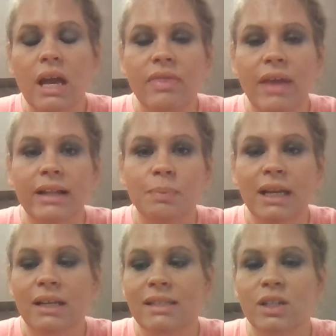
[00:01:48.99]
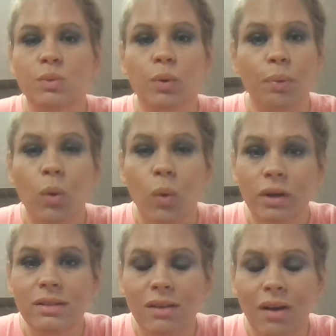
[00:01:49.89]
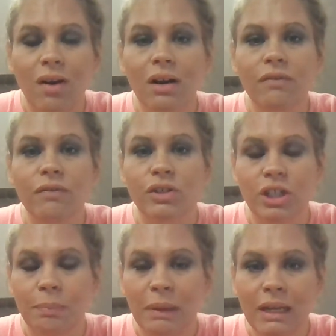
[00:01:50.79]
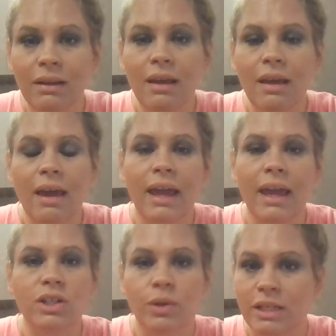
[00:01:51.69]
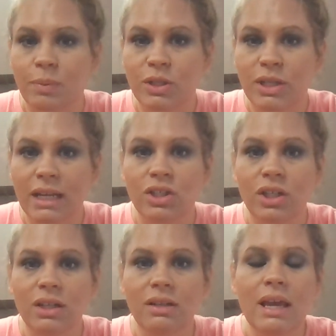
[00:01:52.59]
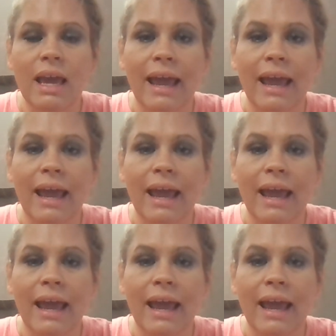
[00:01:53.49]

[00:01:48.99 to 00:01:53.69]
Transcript: That's because that's where ports are for shipping and transportation.